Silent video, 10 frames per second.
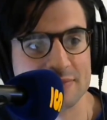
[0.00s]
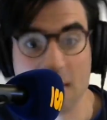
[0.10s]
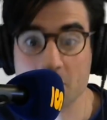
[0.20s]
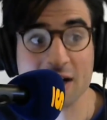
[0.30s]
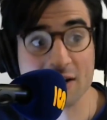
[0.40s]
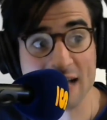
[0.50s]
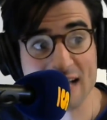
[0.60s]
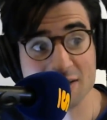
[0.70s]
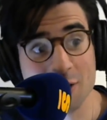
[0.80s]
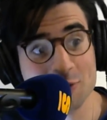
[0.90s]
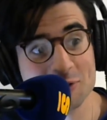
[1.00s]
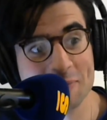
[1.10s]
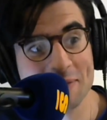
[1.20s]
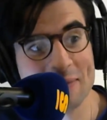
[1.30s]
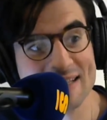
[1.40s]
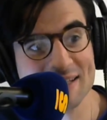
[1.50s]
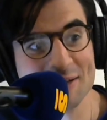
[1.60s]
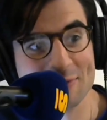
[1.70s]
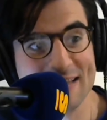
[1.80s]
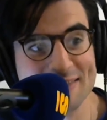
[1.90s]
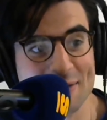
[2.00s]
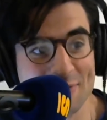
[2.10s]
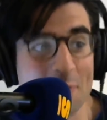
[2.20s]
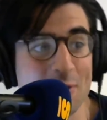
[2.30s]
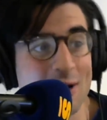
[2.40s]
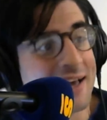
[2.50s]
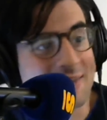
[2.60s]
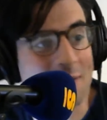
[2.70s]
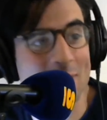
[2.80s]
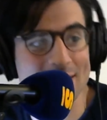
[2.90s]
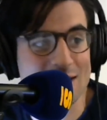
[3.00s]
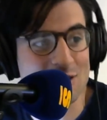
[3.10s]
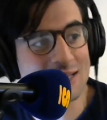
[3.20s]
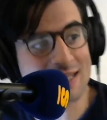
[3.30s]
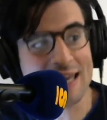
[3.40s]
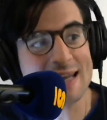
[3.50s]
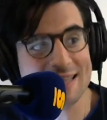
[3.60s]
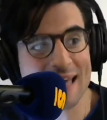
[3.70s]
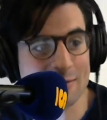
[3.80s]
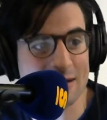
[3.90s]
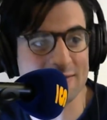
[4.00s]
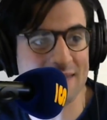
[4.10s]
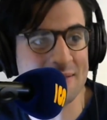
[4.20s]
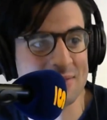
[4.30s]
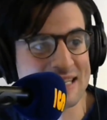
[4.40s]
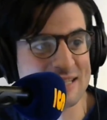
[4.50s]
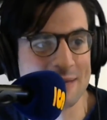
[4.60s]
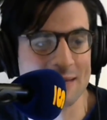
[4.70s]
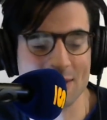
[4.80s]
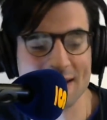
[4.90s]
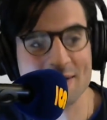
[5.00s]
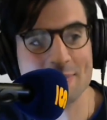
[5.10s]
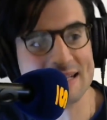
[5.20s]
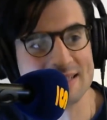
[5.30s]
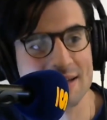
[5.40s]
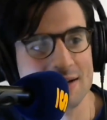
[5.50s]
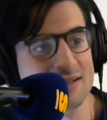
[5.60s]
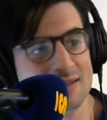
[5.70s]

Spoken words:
Edwin Encarnacion's been amazing, right? Yeah. They were allegedly keen to get rid of him, and he's been one of their best hitters.